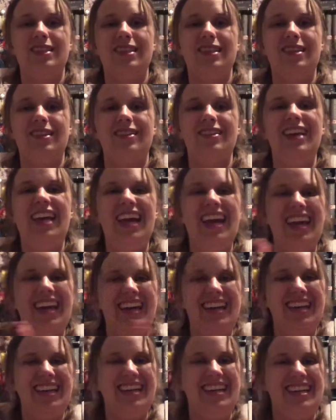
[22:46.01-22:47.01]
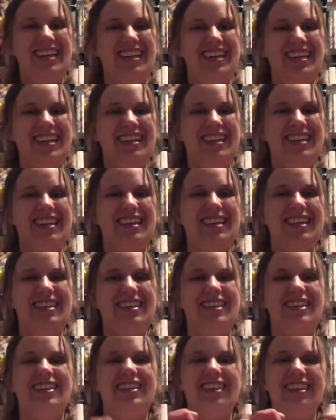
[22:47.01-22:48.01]
So yay,
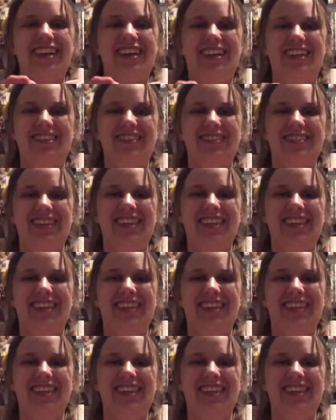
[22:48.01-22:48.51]
nerd love.